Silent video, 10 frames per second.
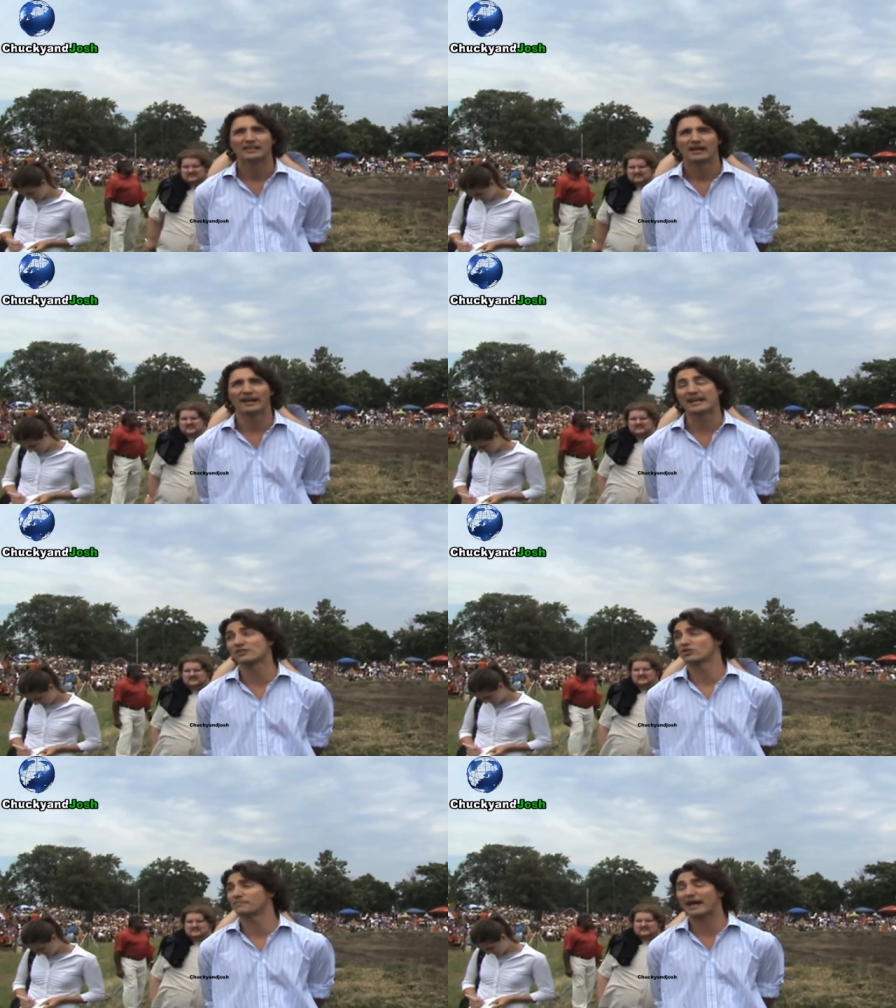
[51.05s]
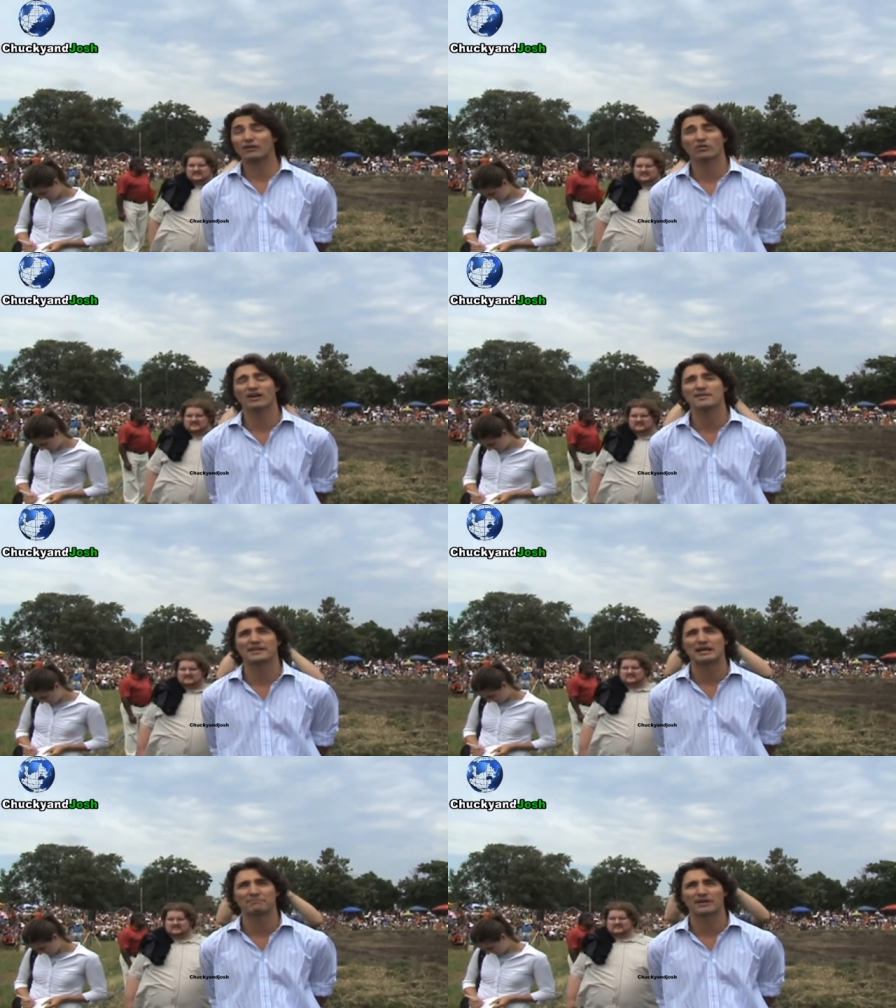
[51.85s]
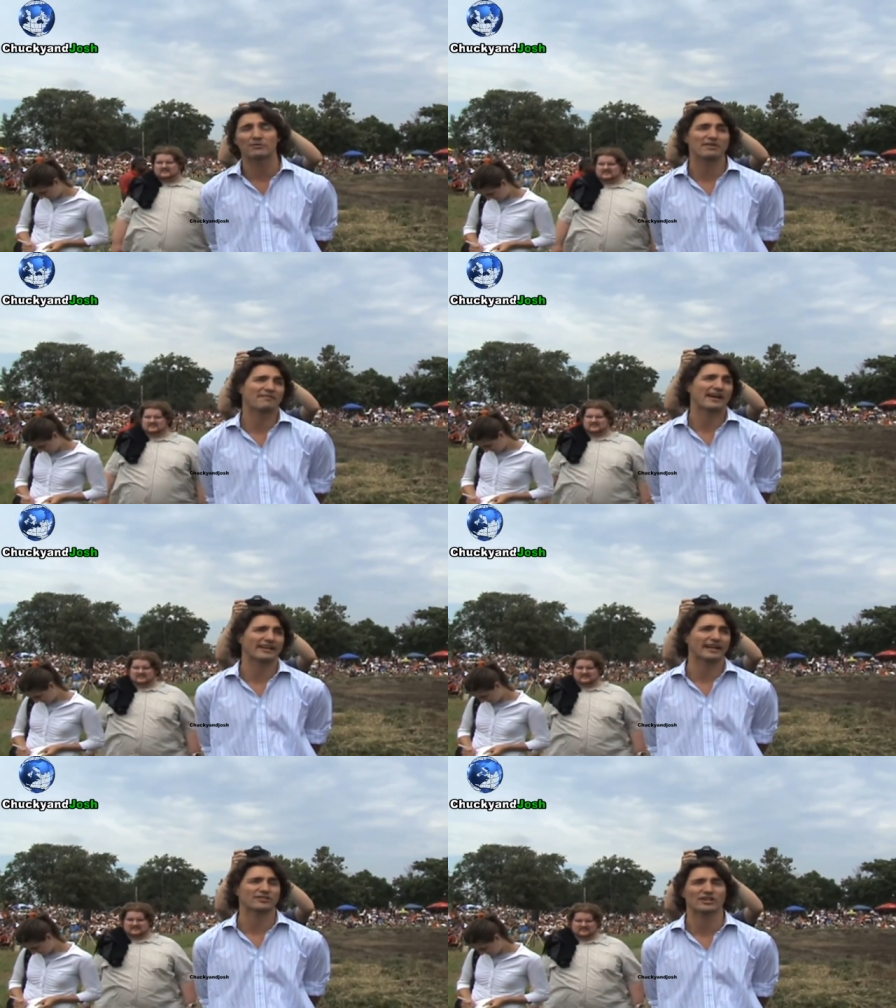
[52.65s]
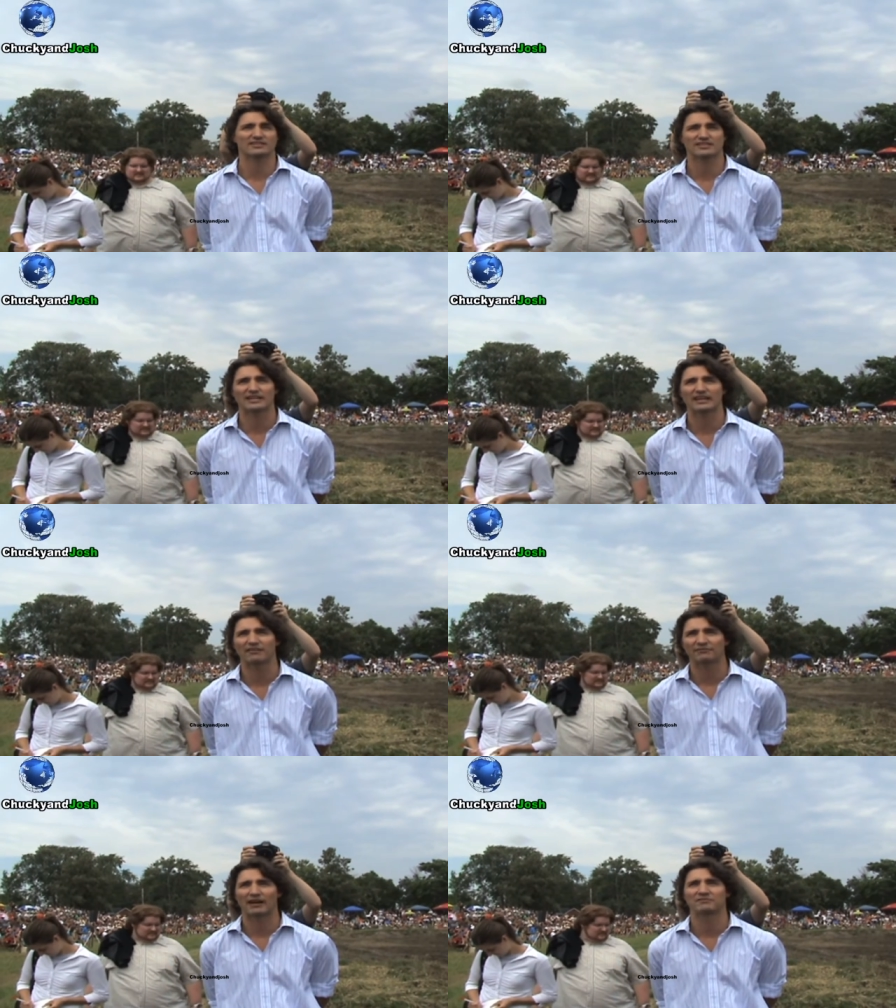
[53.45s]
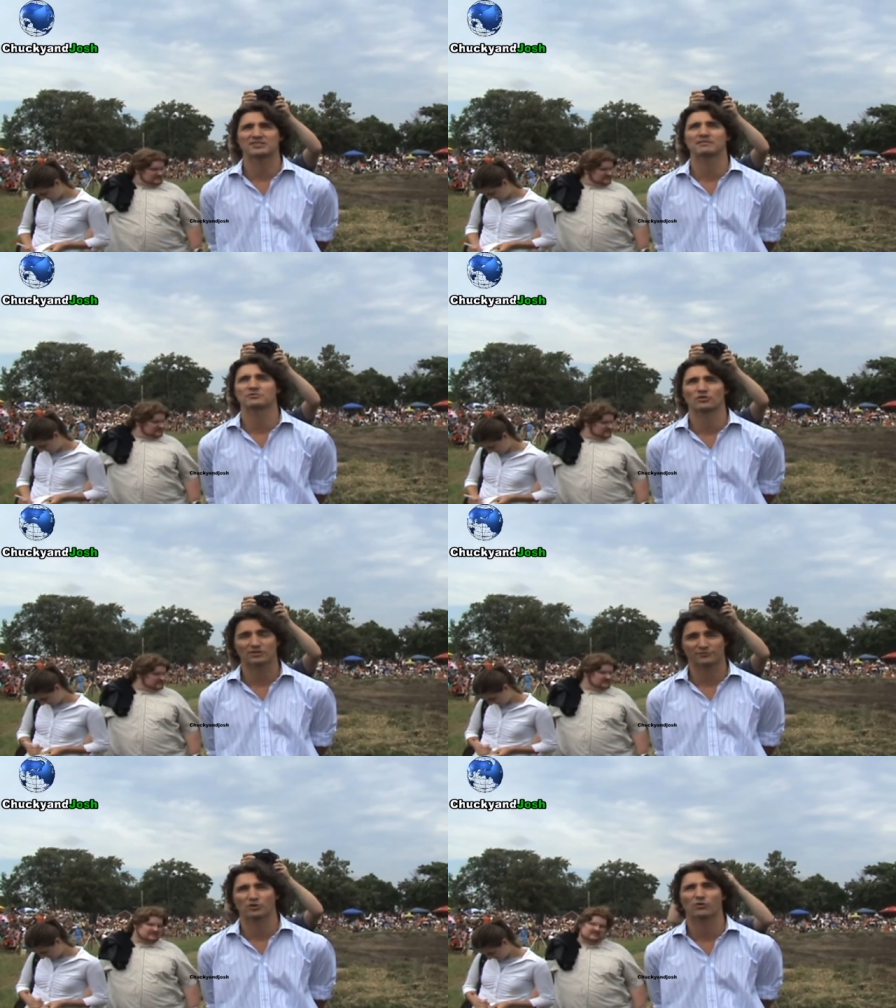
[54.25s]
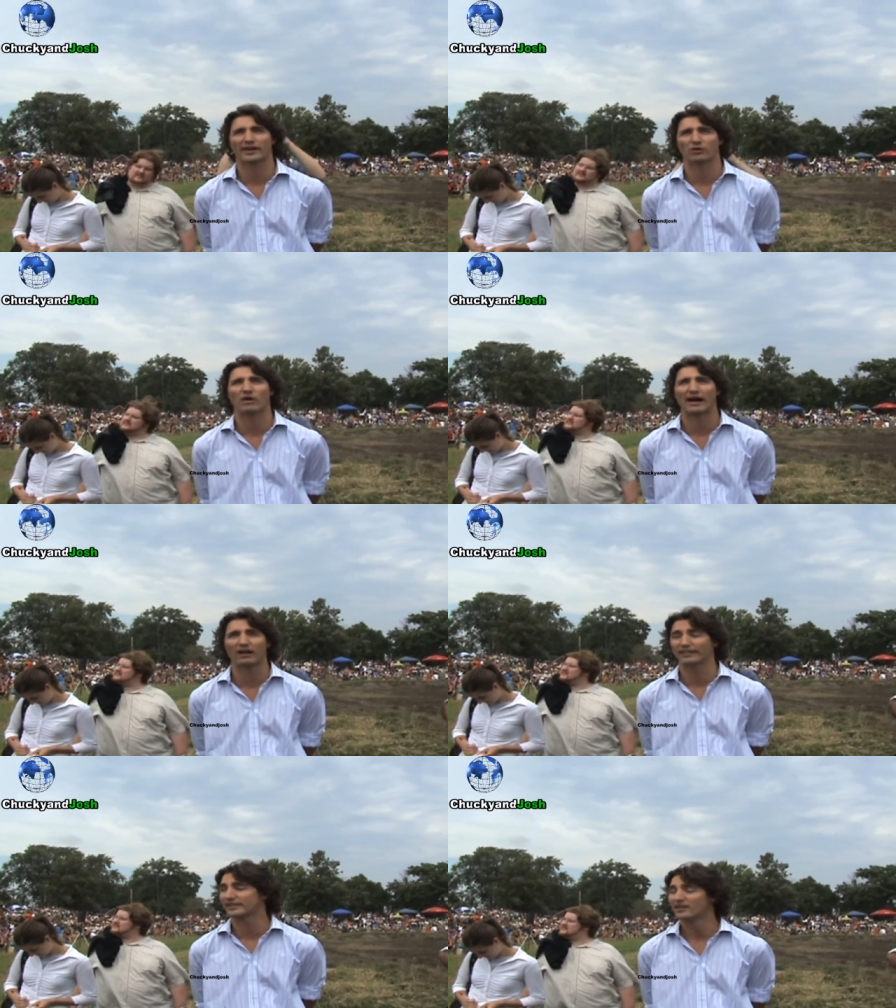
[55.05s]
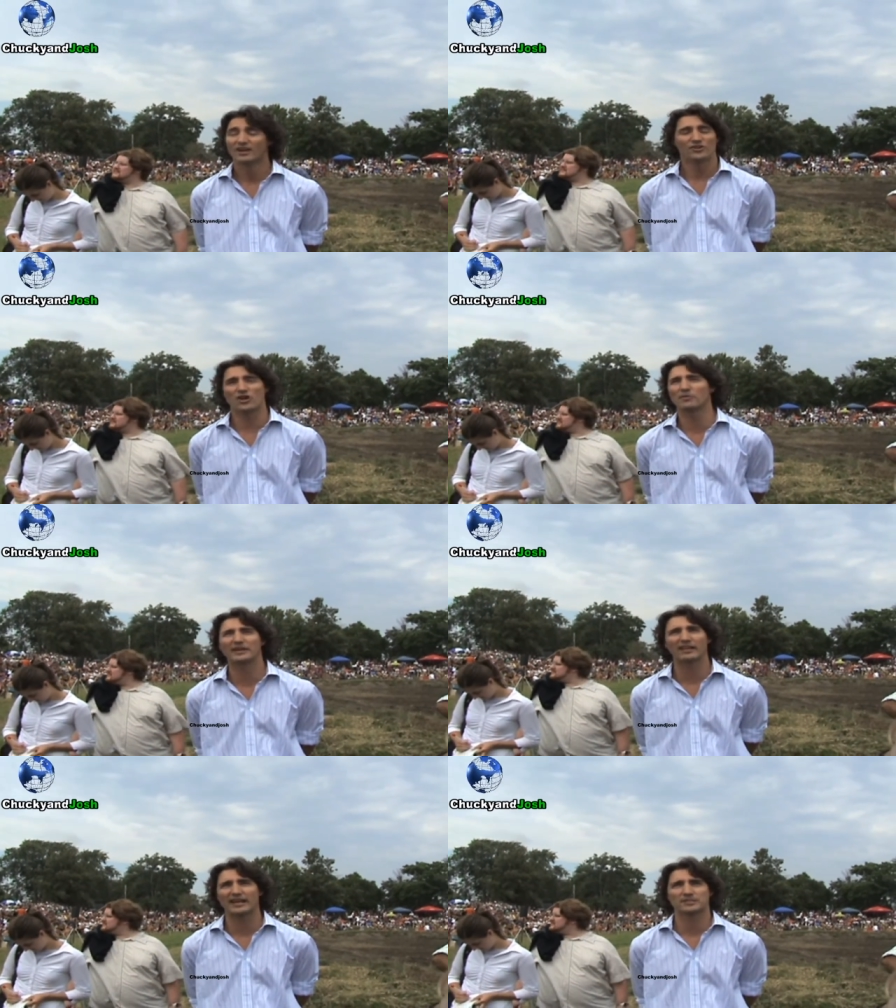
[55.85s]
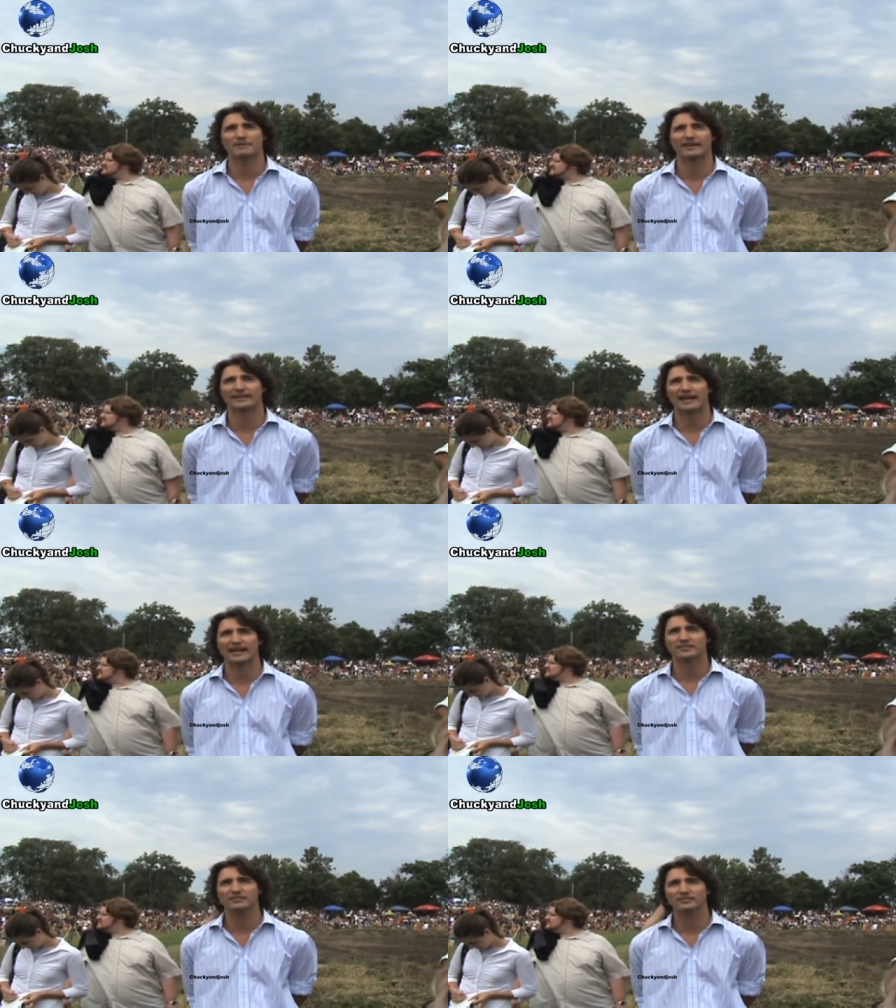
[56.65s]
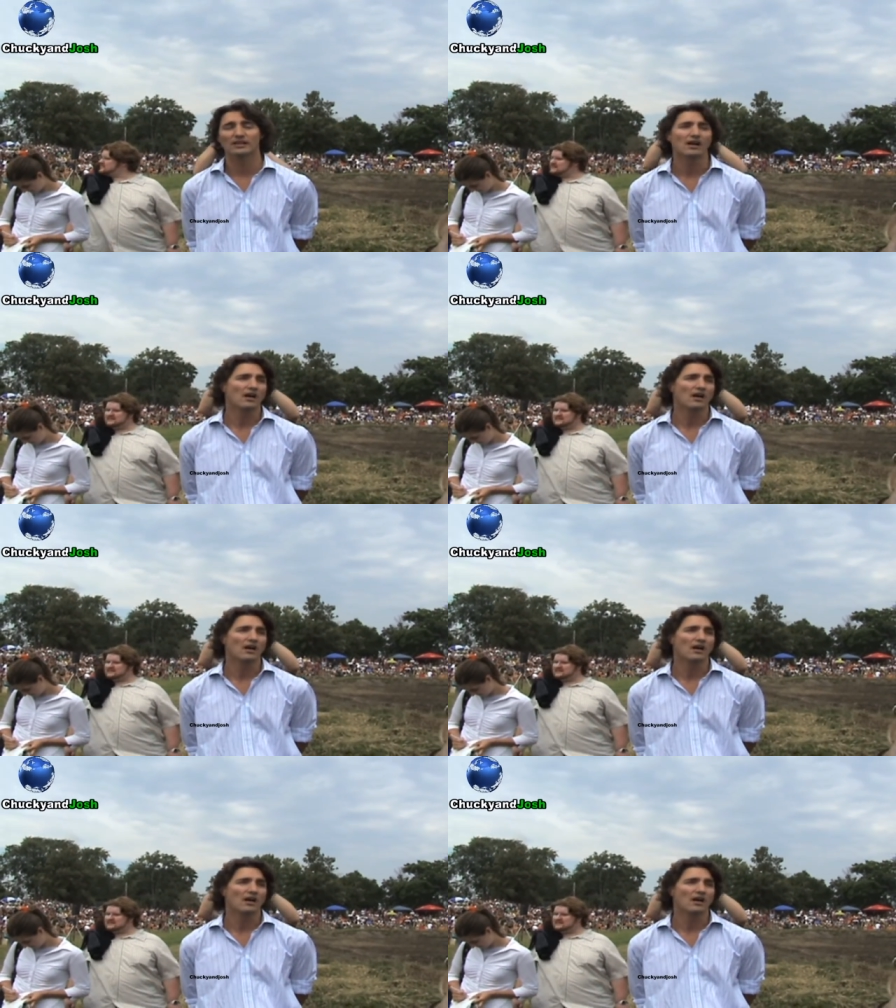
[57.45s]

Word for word: Uh, in Quebec, where I'm an MP, we've had an HST of, of some sort for quite a while, and nobody likes paying taxes.